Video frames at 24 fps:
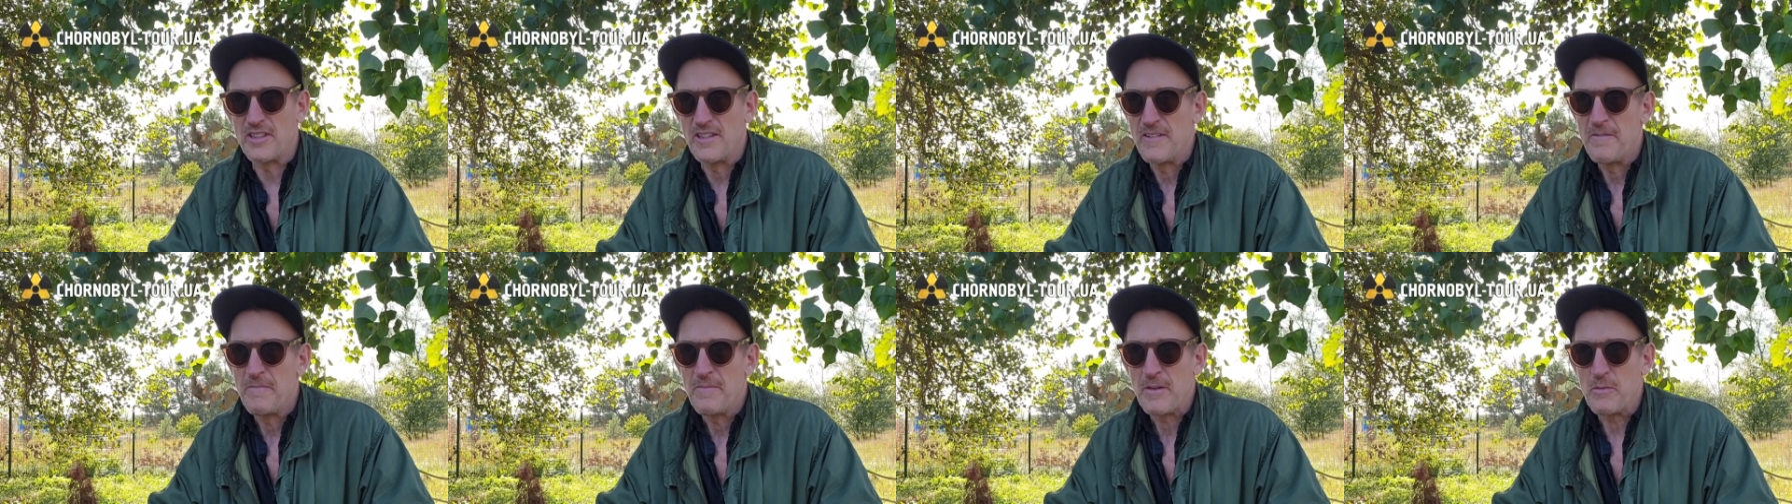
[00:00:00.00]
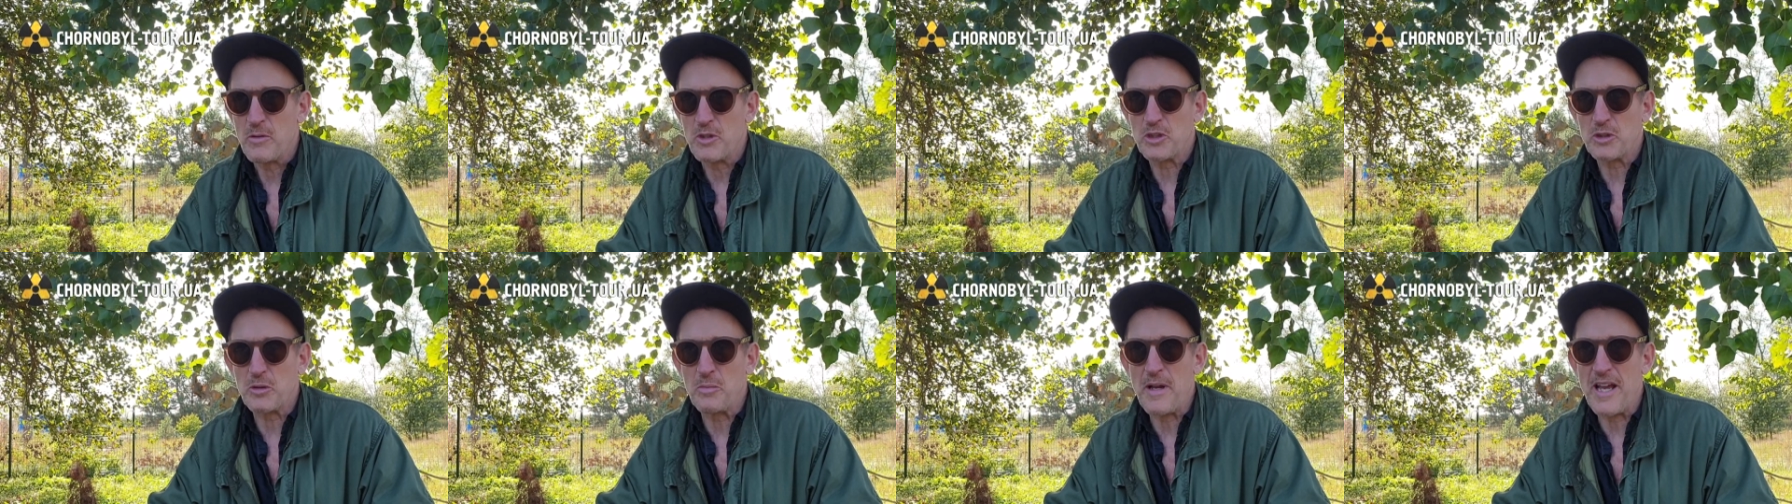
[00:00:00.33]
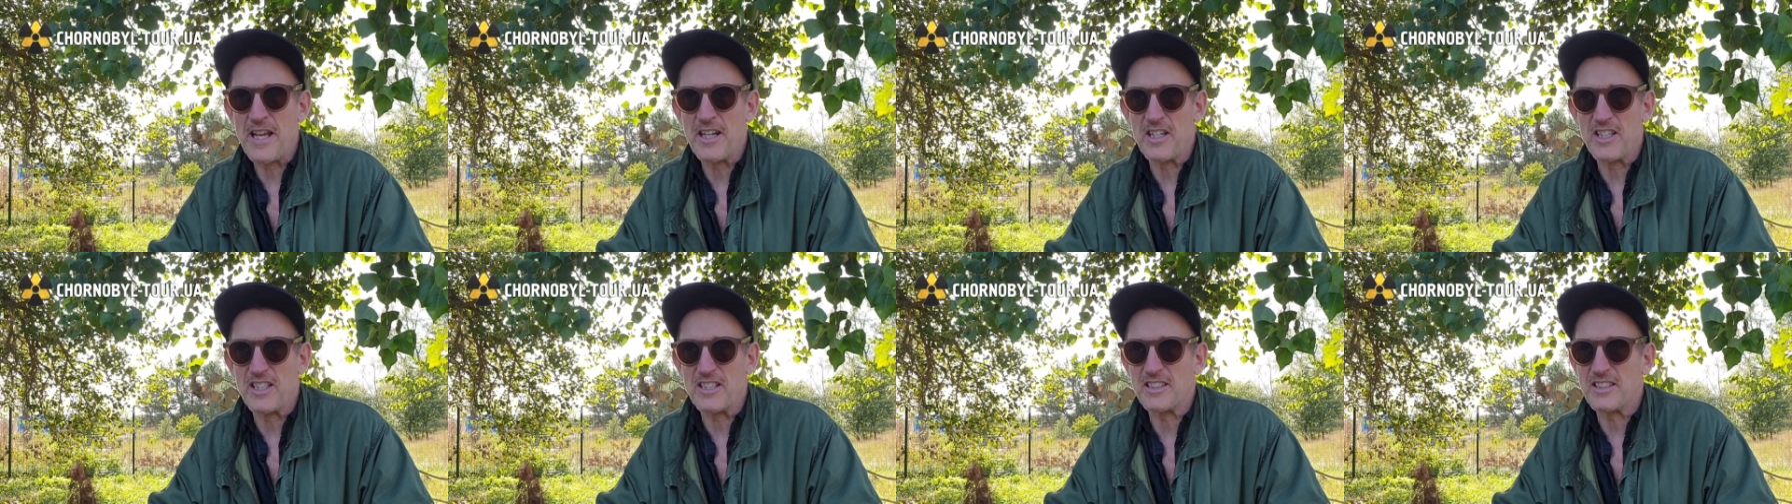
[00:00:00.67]
it was
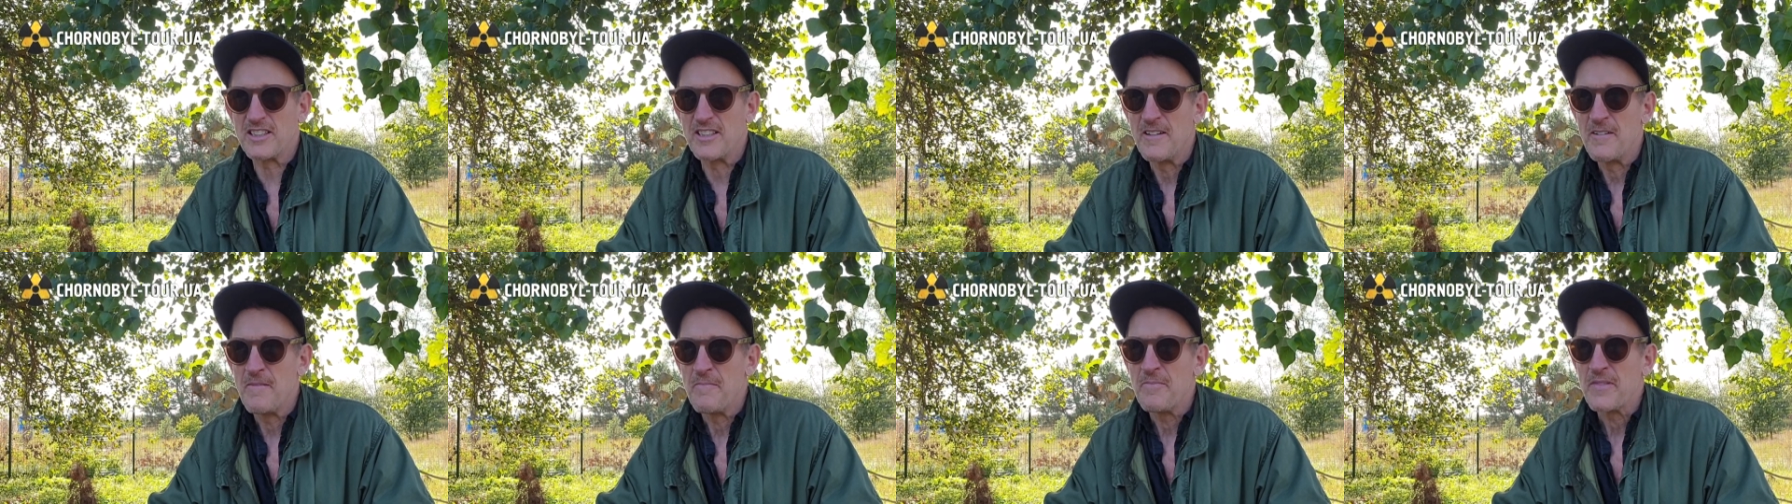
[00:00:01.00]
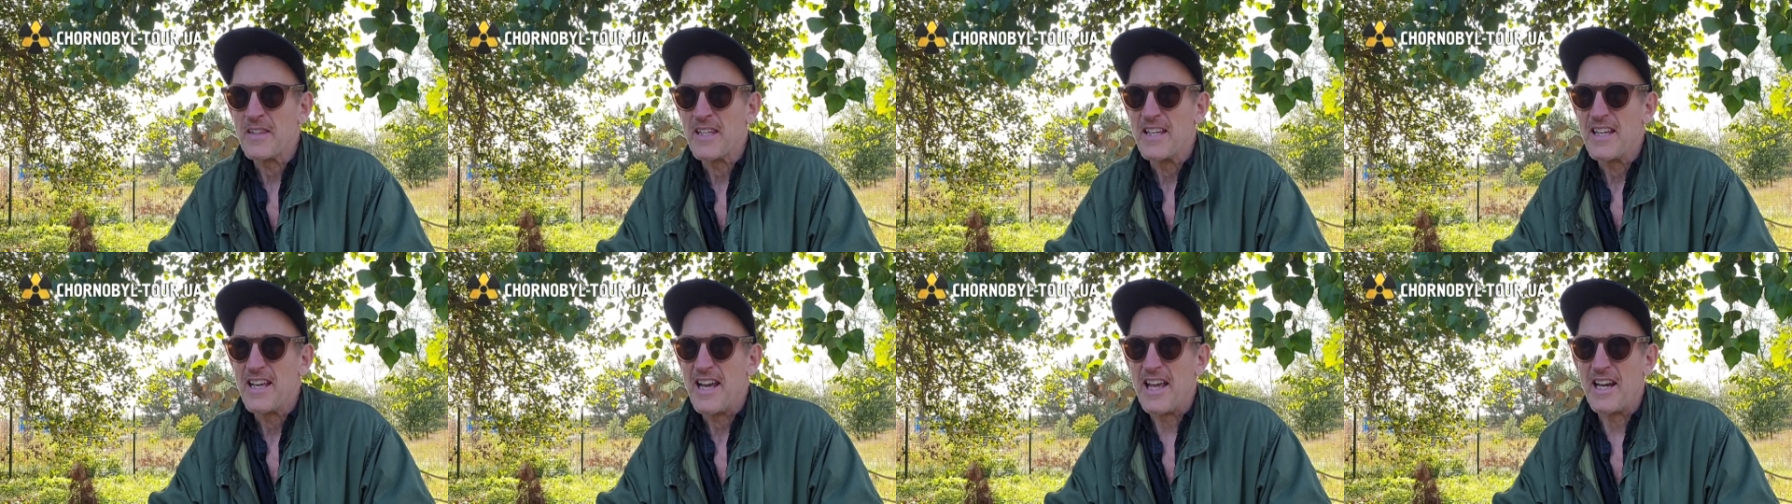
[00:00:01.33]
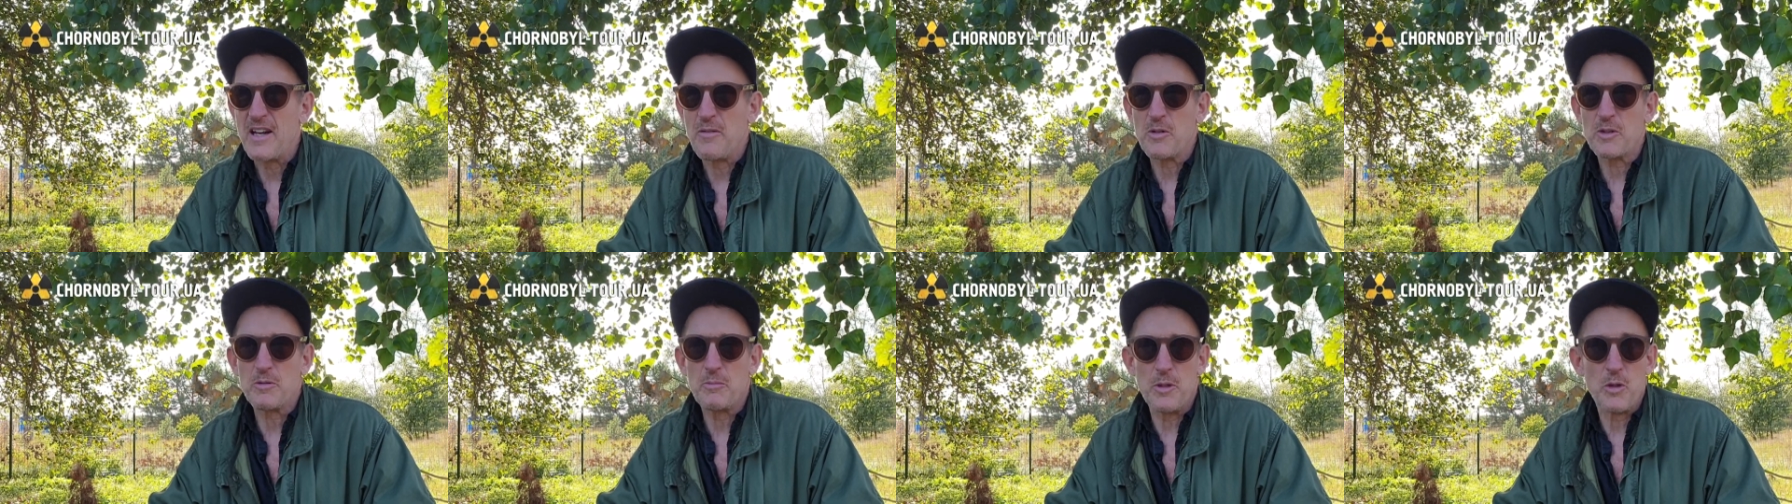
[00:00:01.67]
tremendous
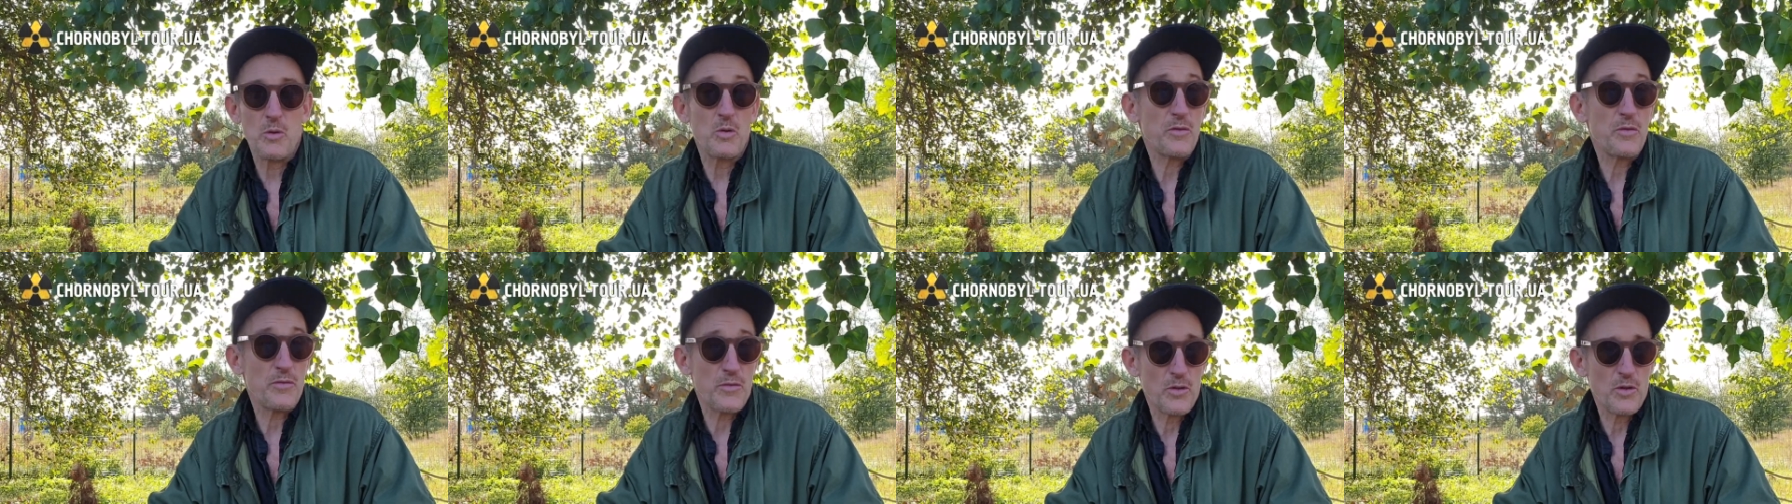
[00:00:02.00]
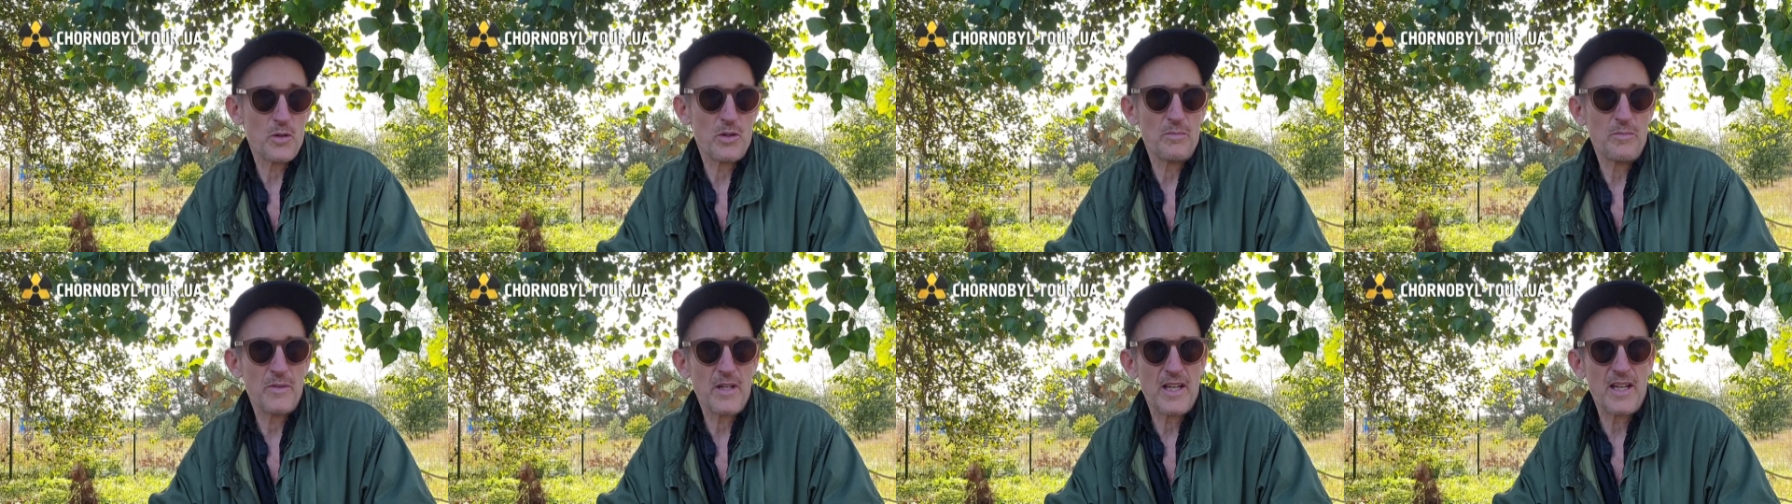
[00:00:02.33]
and it was beautiful.